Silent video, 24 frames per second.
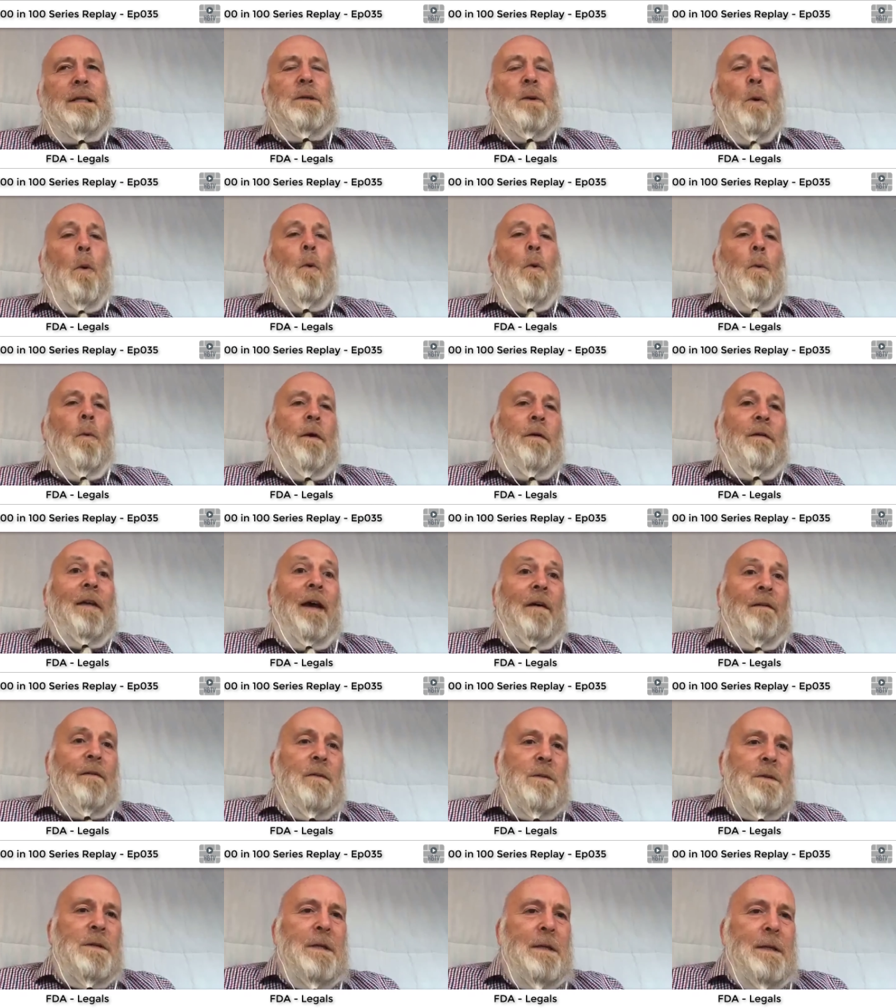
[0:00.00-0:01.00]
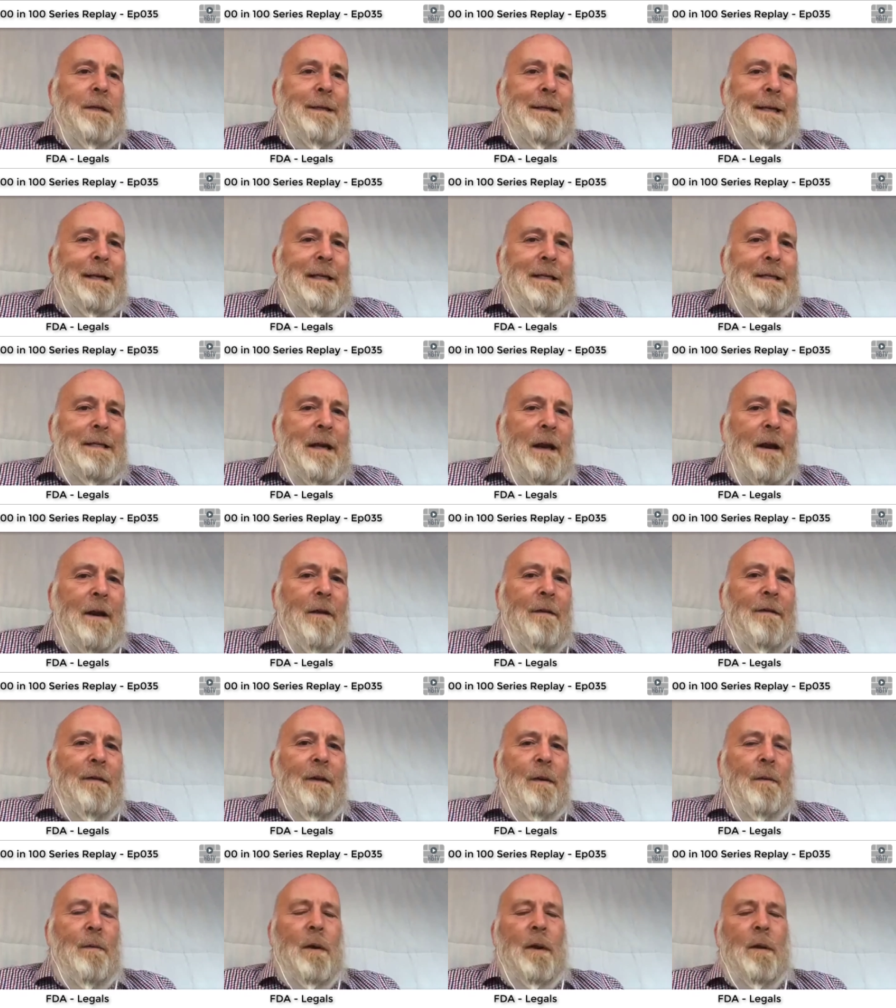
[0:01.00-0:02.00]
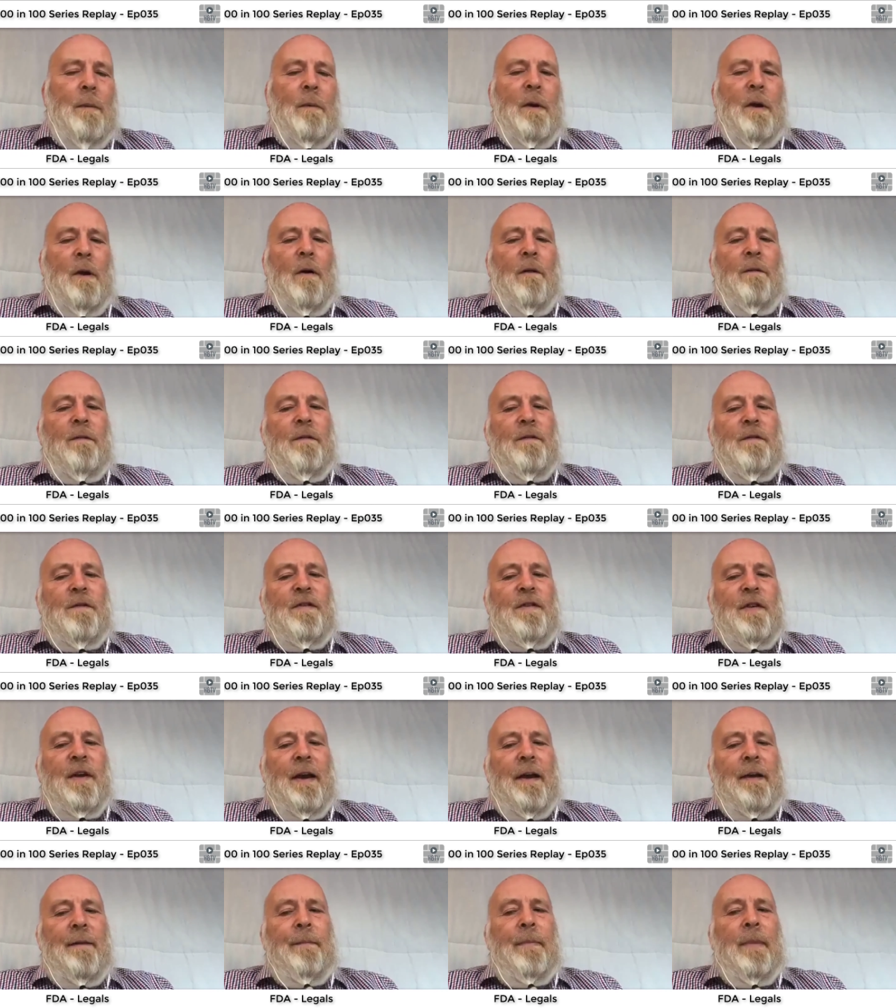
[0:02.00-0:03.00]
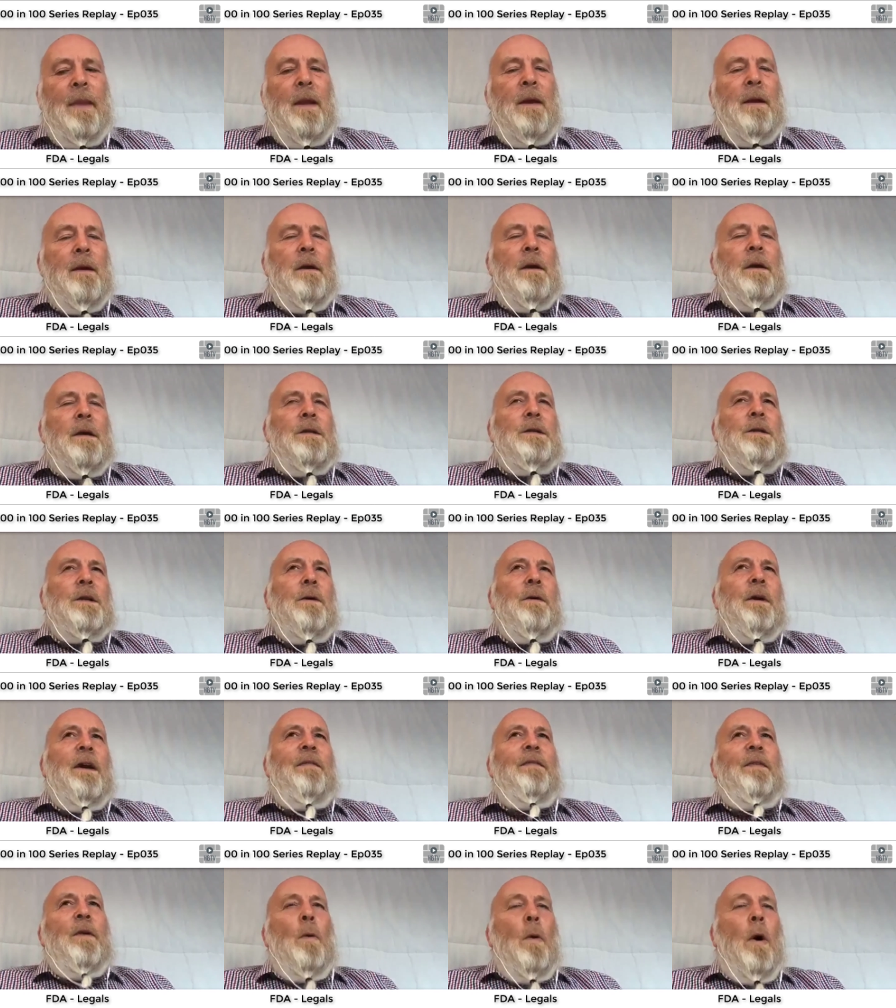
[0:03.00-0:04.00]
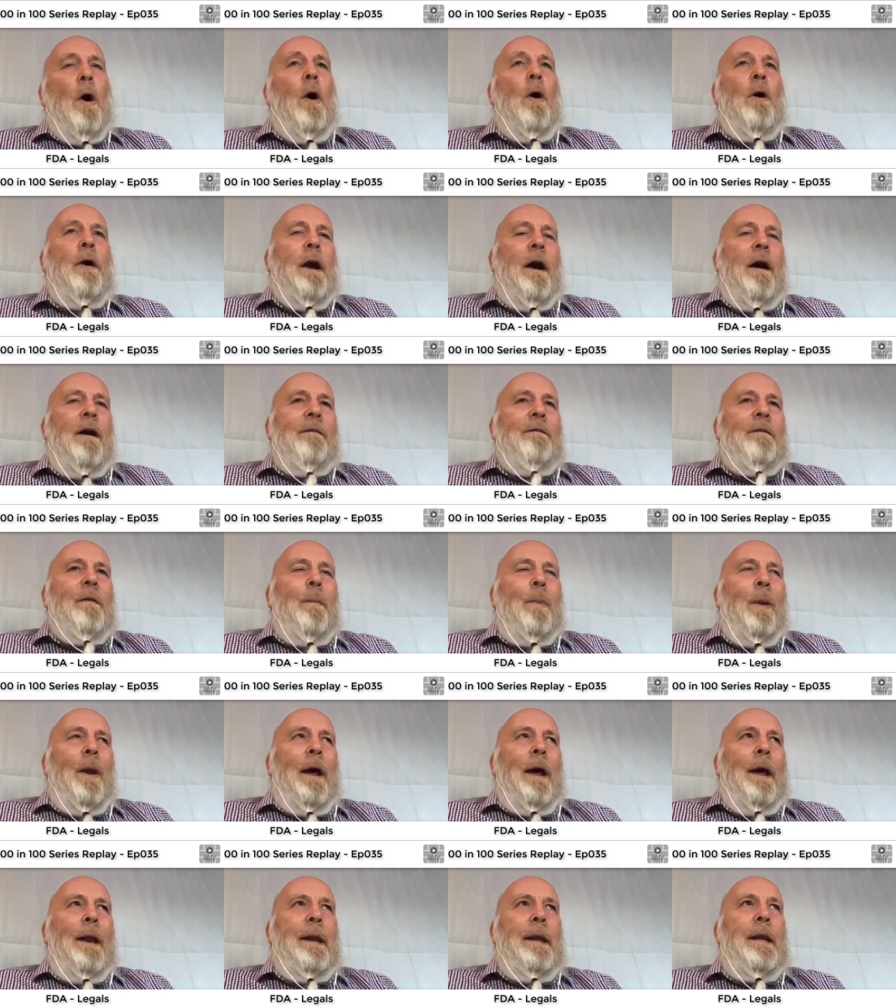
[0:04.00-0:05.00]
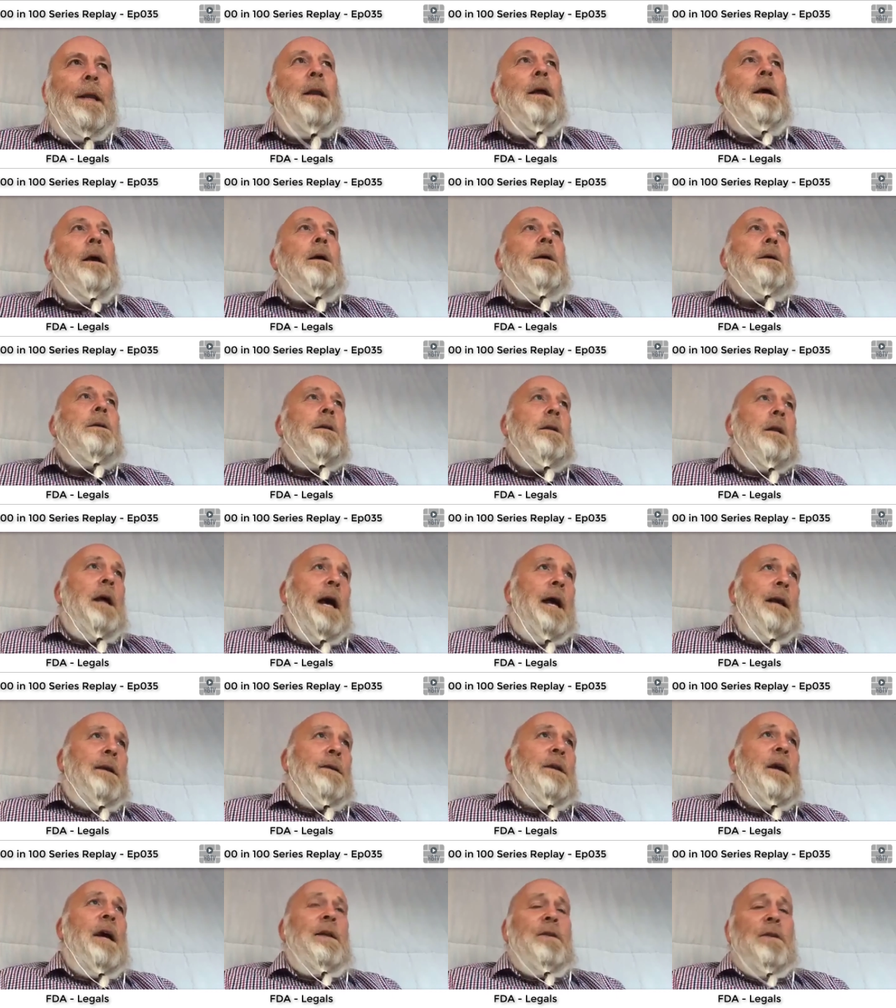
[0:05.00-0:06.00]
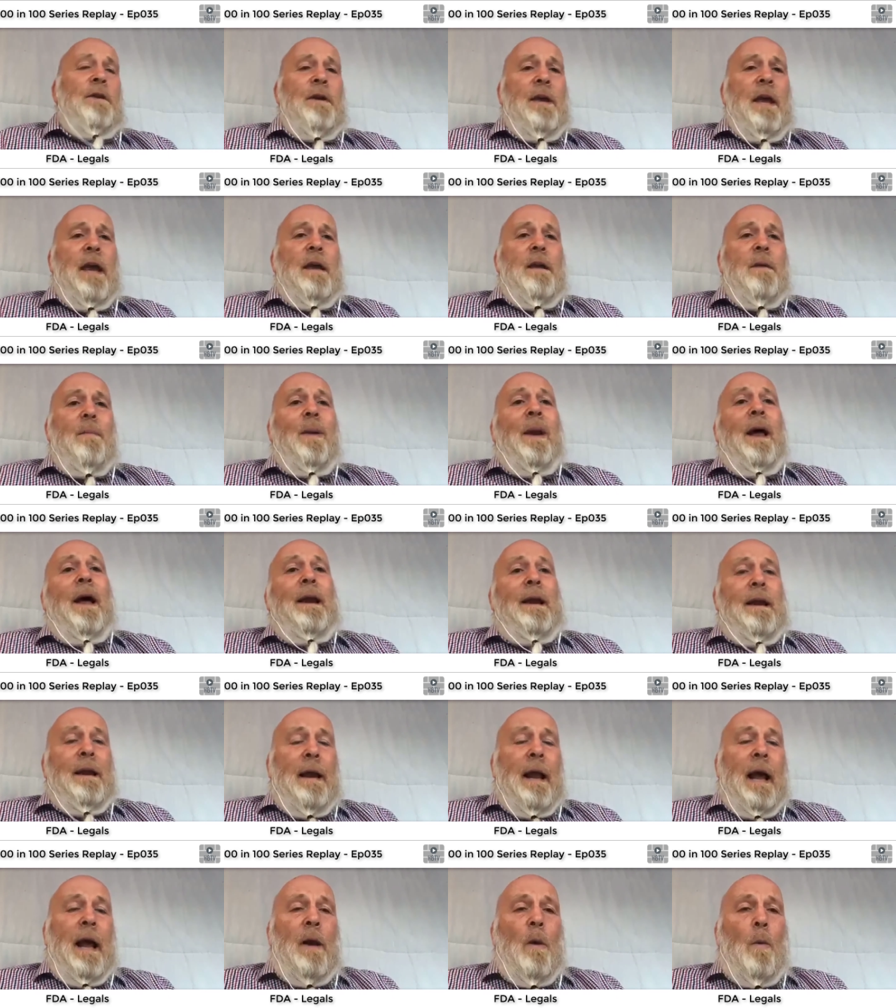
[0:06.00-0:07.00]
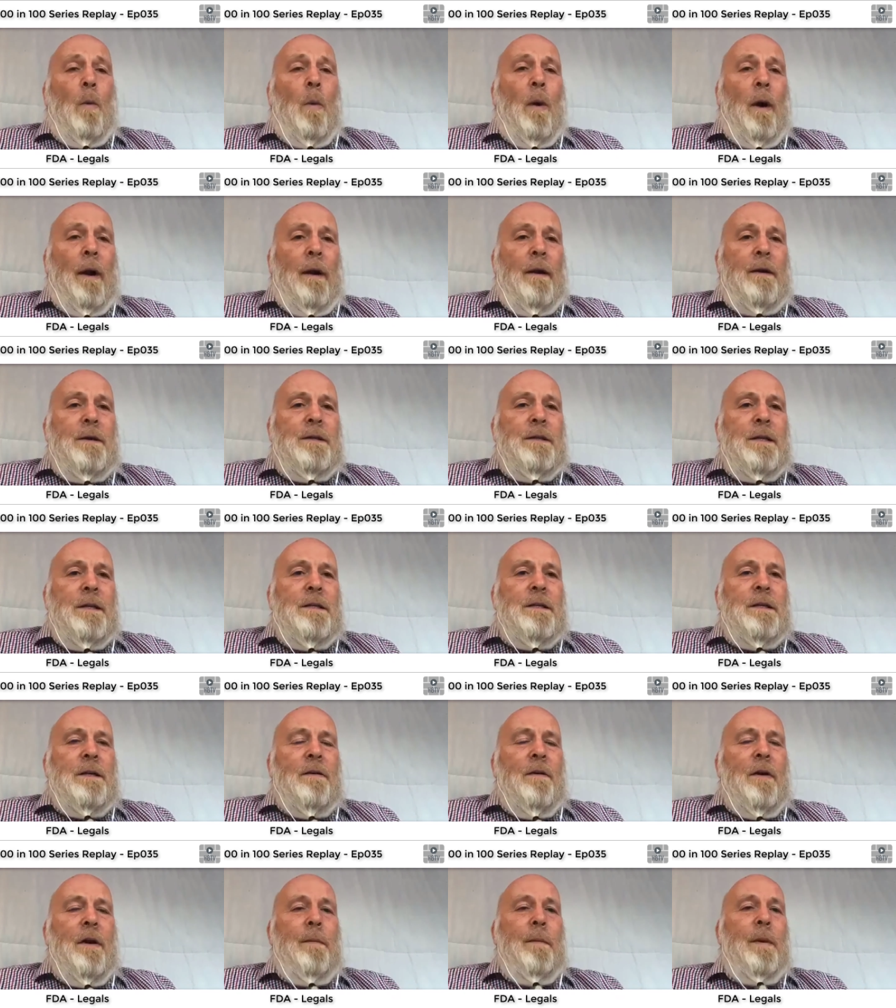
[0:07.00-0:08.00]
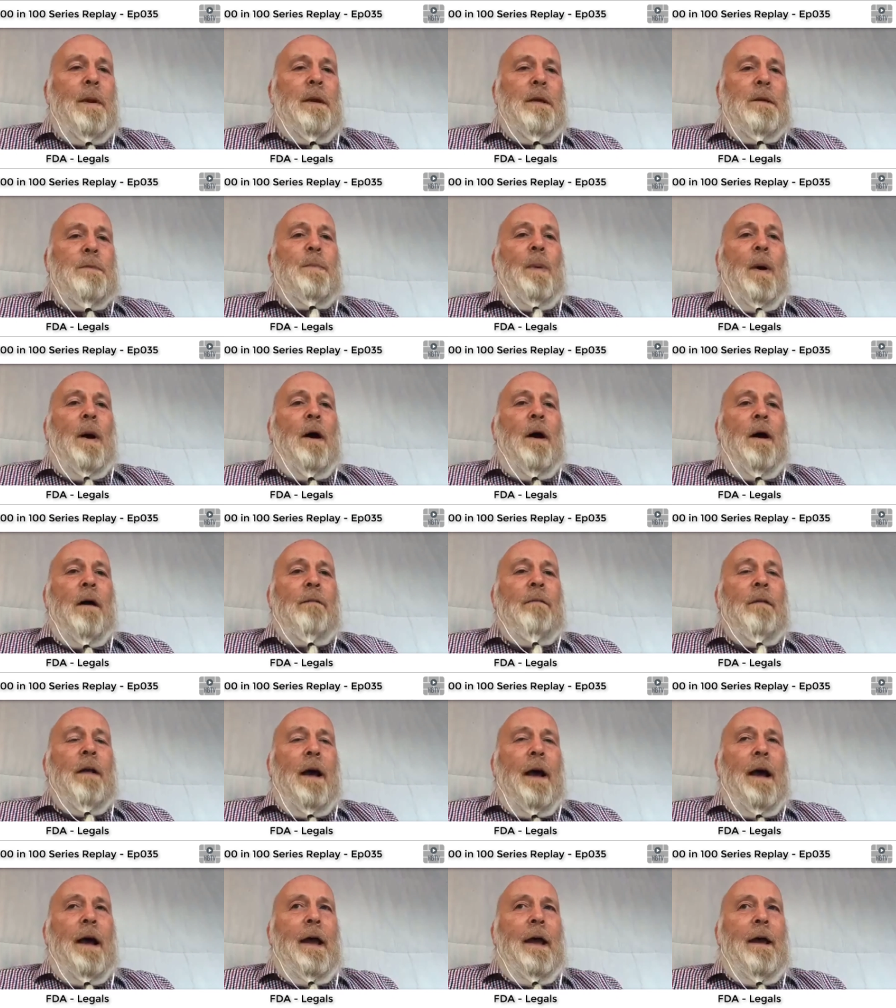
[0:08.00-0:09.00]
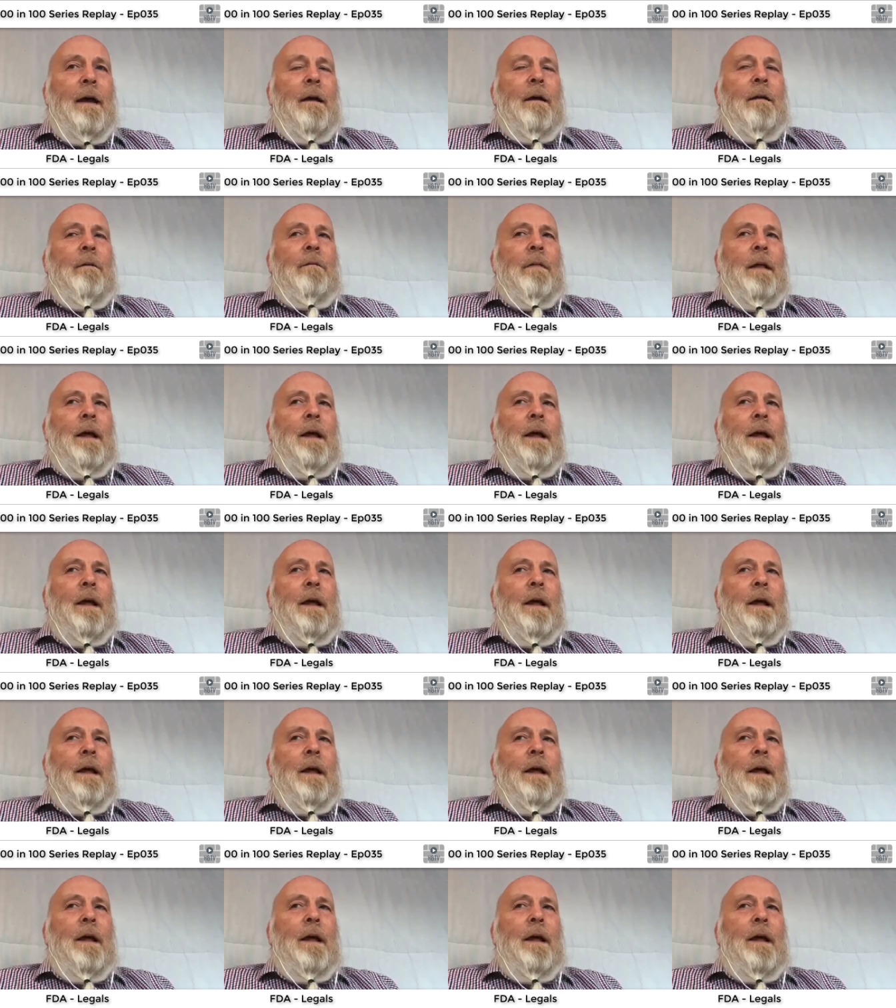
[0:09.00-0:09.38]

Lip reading: It's all the devil's in the detail, I think we often say. So if you are going for planning, and you get your planning and a 106 agreement is part of that,